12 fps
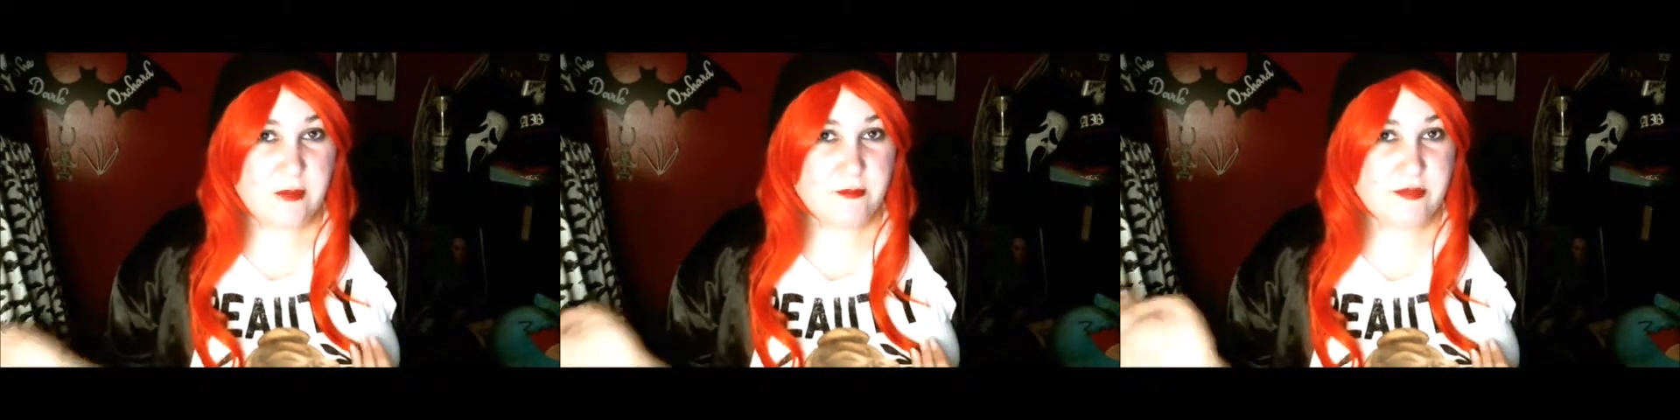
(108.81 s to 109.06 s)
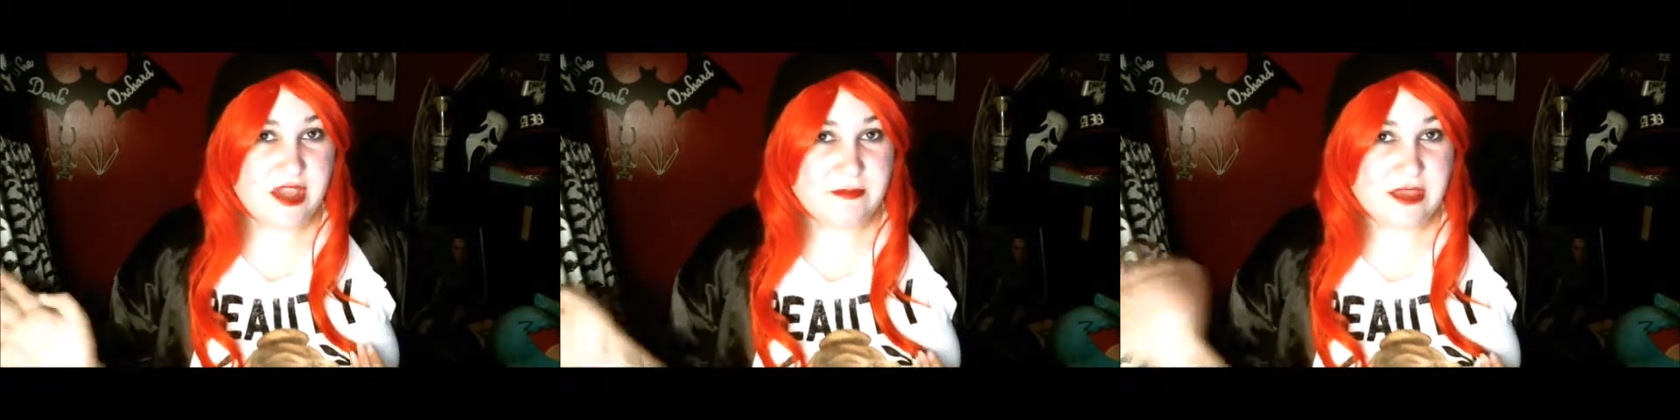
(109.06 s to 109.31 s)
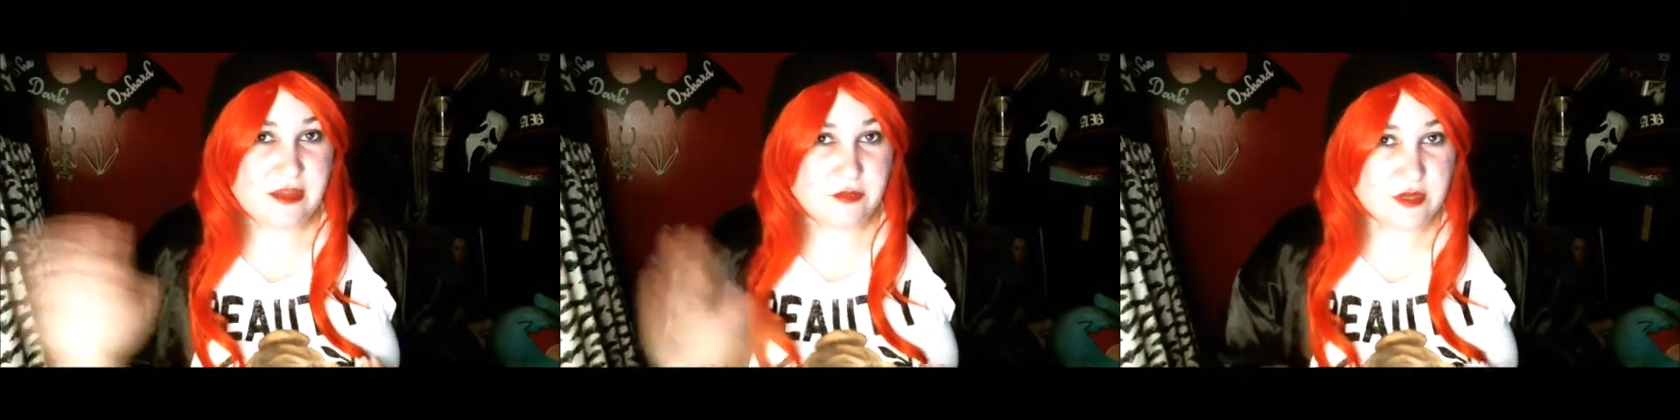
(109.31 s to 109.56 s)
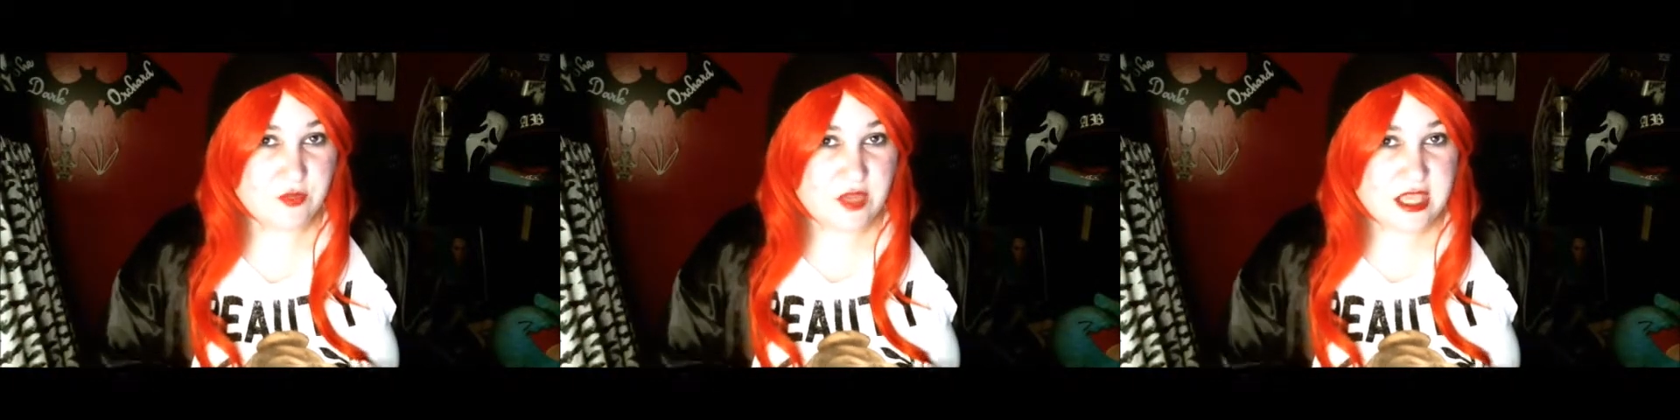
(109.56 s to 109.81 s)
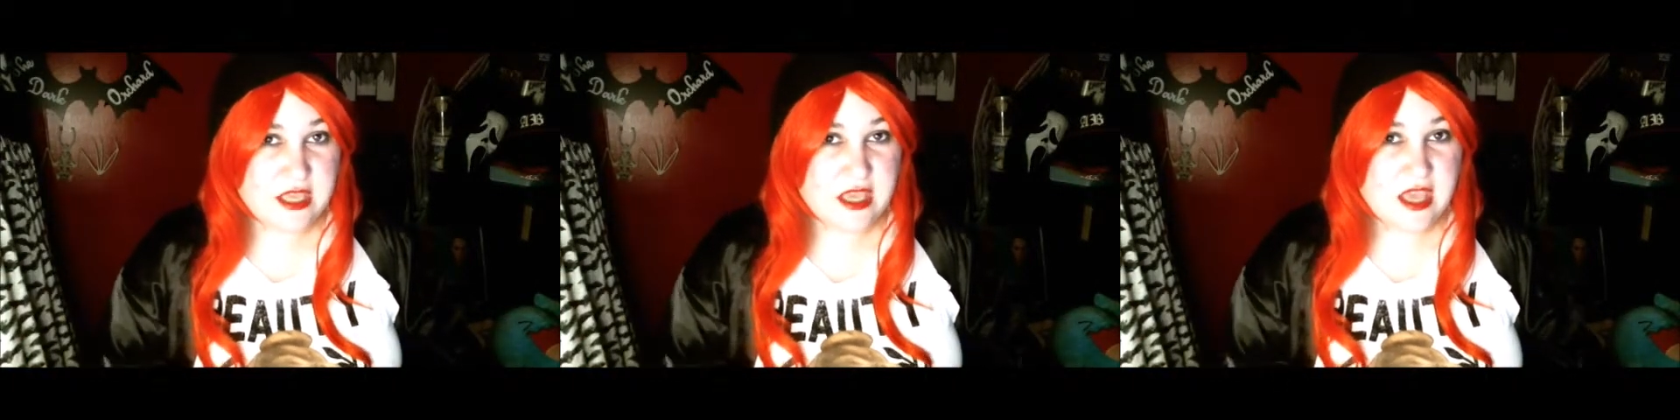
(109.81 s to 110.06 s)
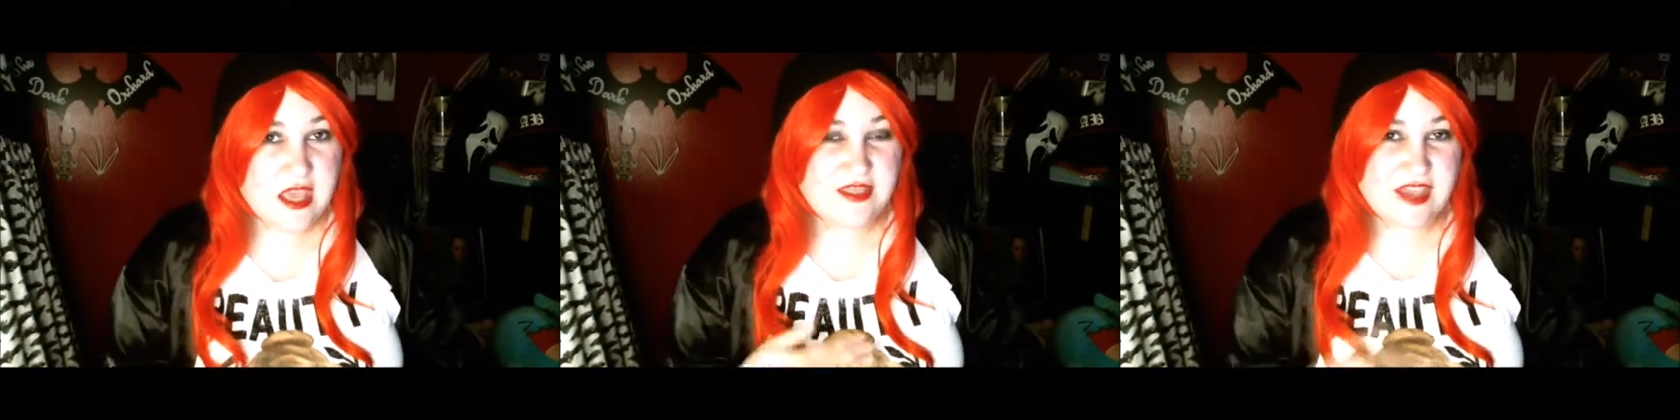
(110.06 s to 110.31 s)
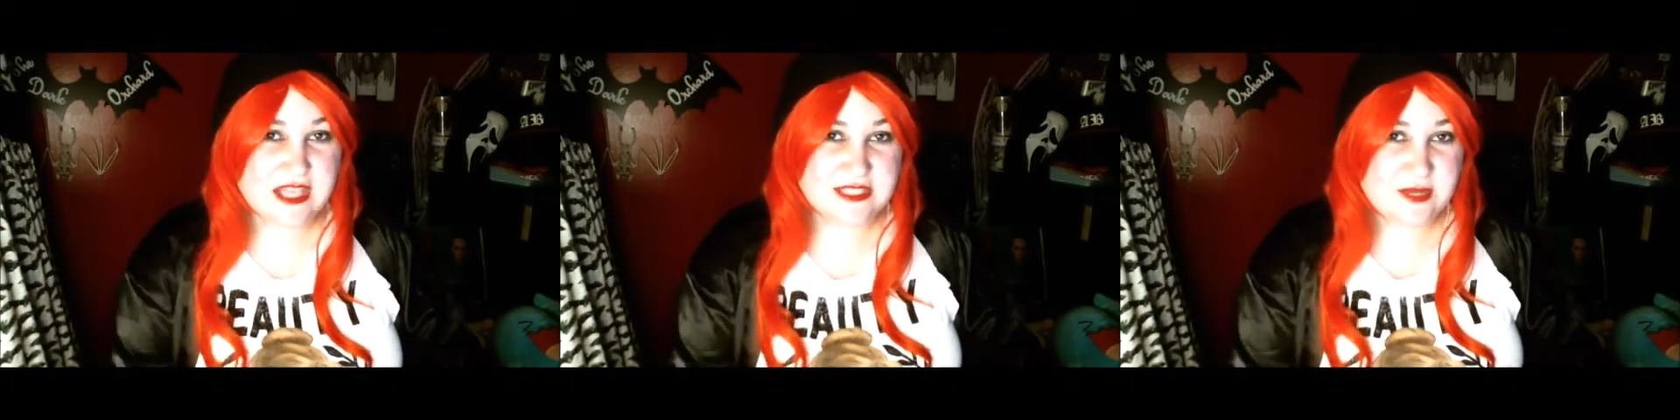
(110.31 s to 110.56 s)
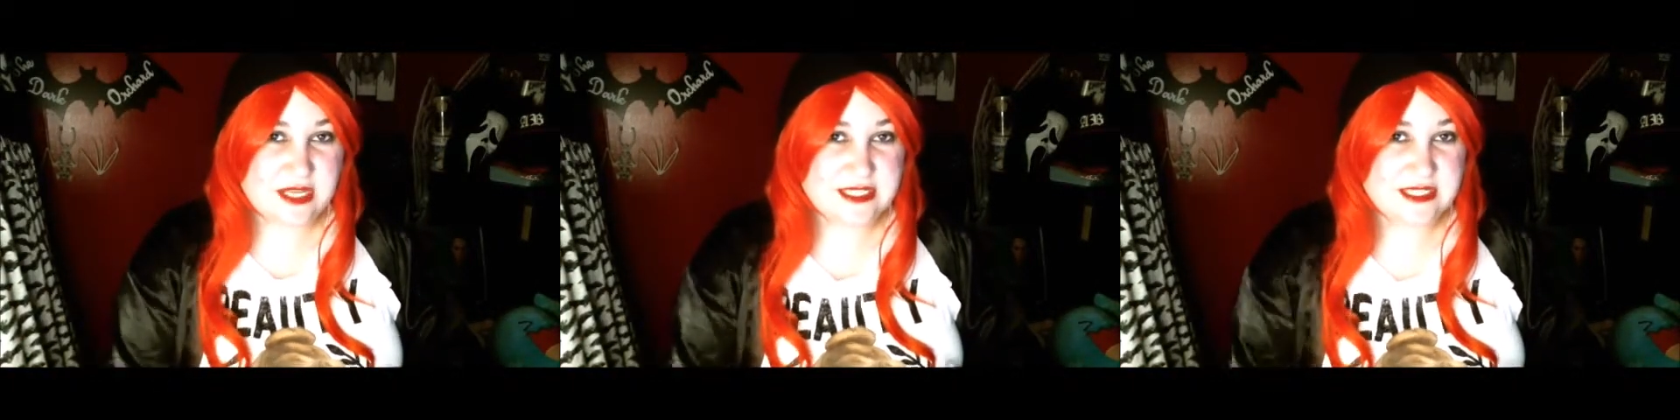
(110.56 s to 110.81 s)
My Mayrin wig, that's
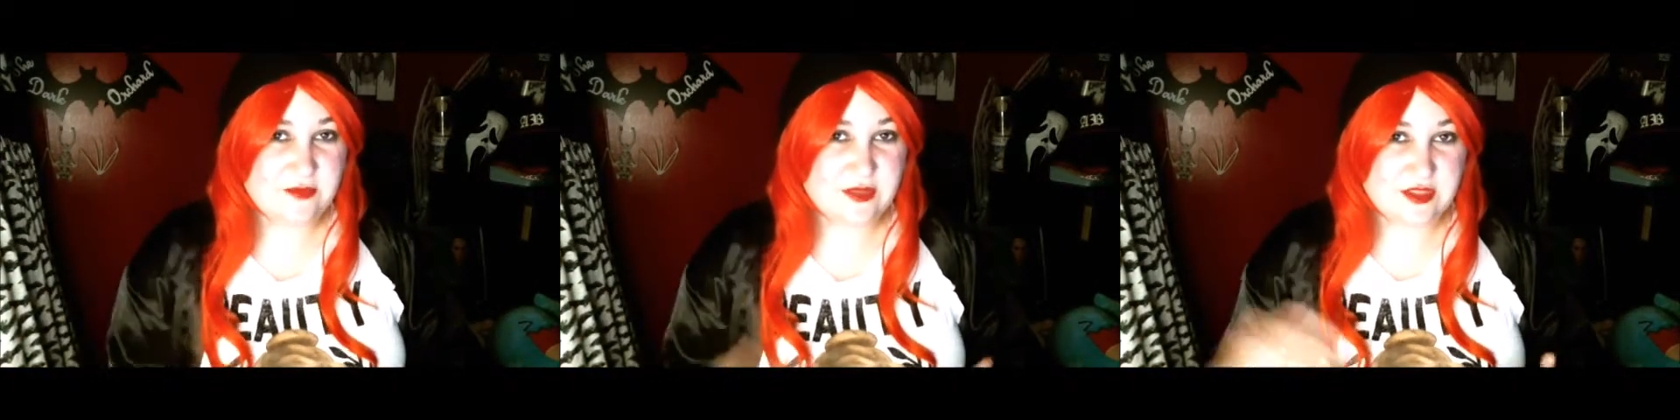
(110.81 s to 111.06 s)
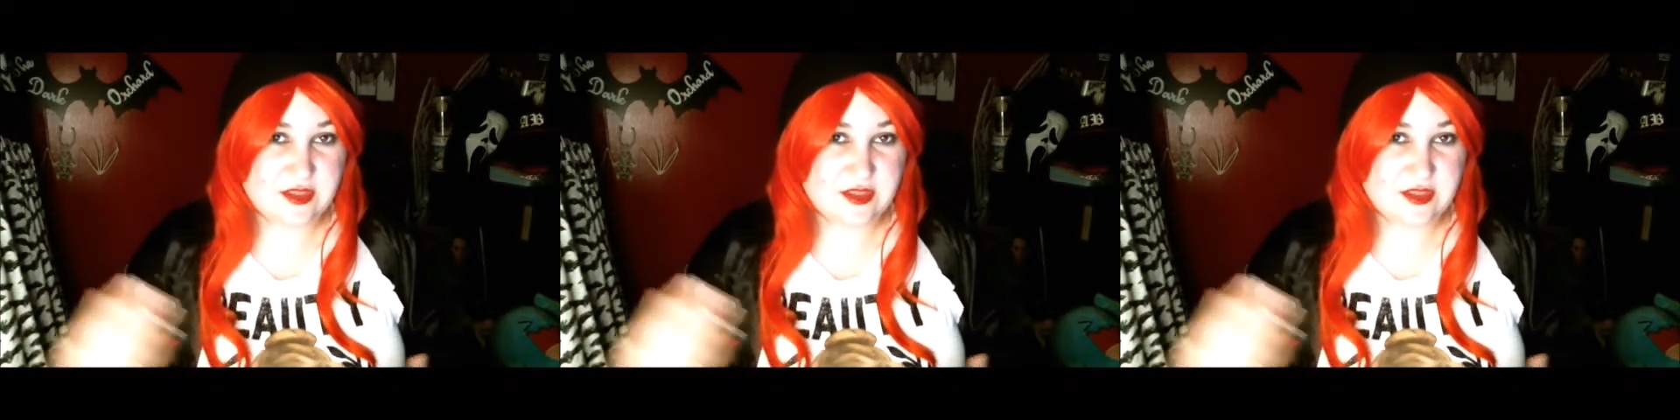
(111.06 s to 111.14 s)
what I did with